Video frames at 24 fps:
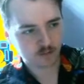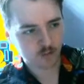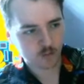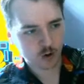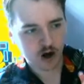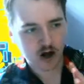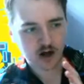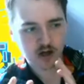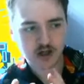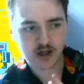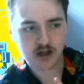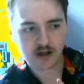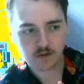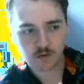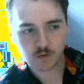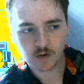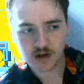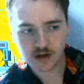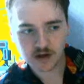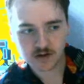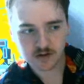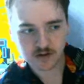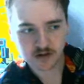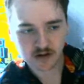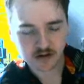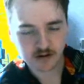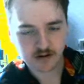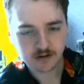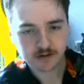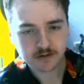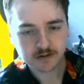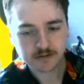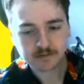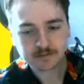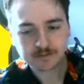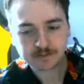watching what you
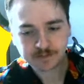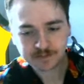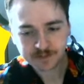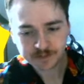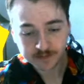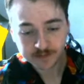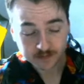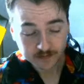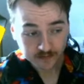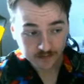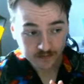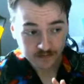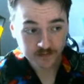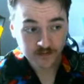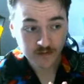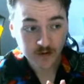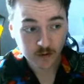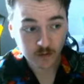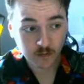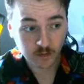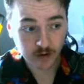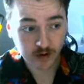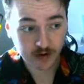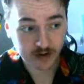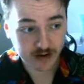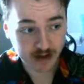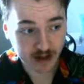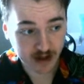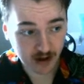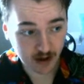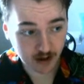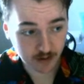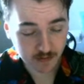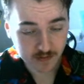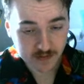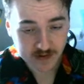do really
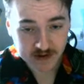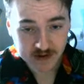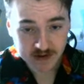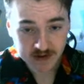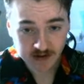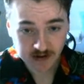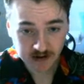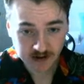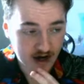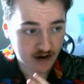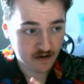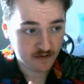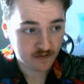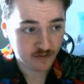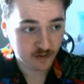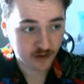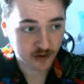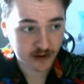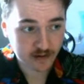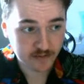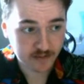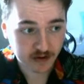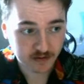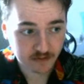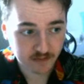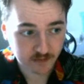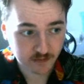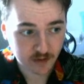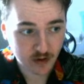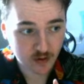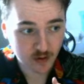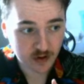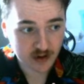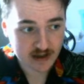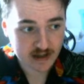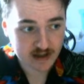helps. I've really been
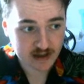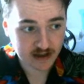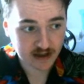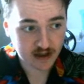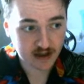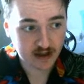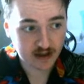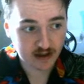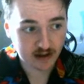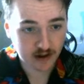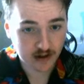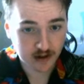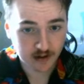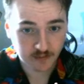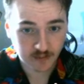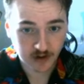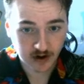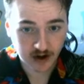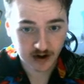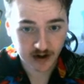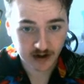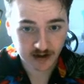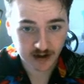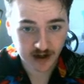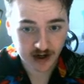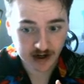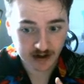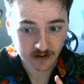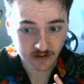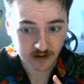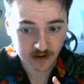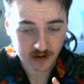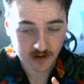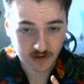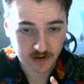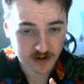focusing in on the body
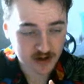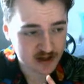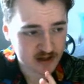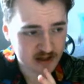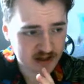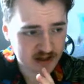language, which